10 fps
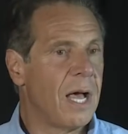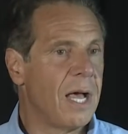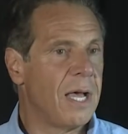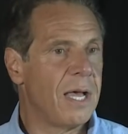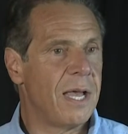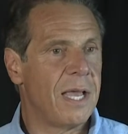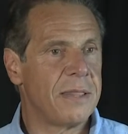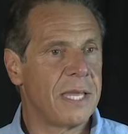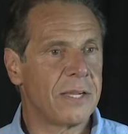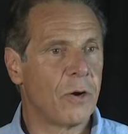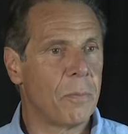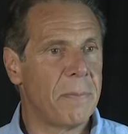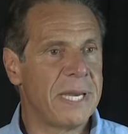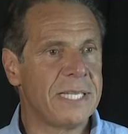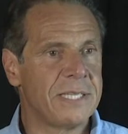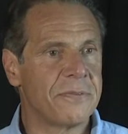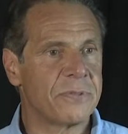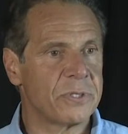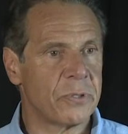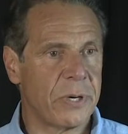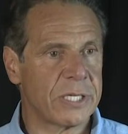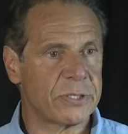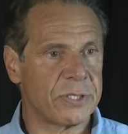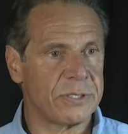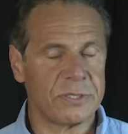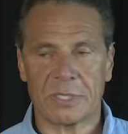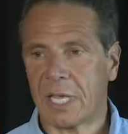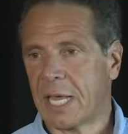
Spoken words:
and they go many different directions.